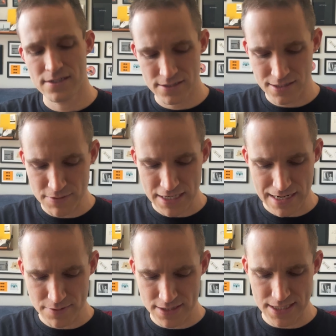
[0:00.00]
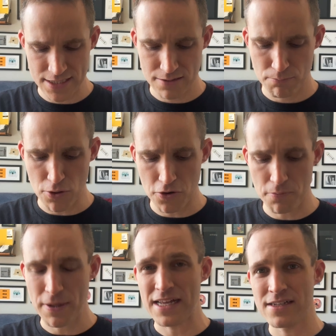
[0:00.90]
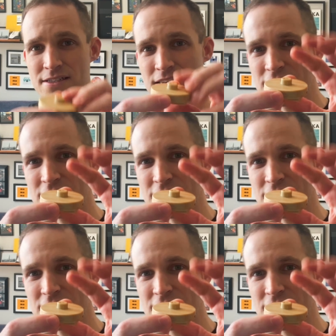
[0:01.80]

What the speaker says: Sometimes these Pogo pins, as